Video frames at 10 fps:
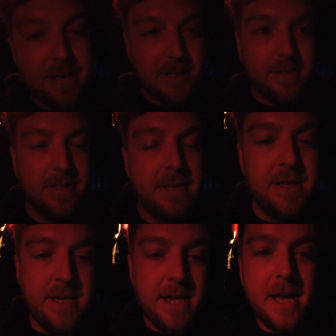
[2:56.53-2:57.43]
in a
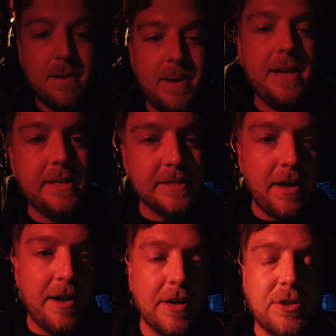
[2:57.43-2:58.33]
maze.
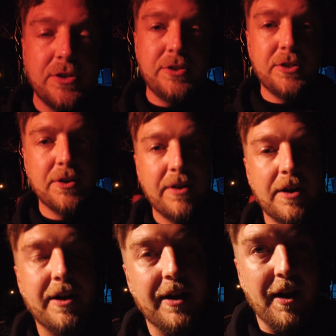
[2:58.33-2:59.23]
I like a good
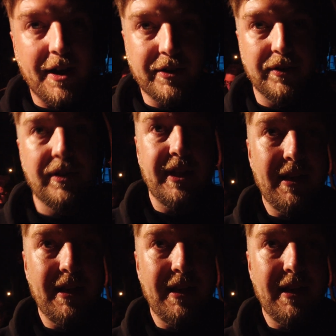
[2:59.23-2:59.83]
storyline, I like good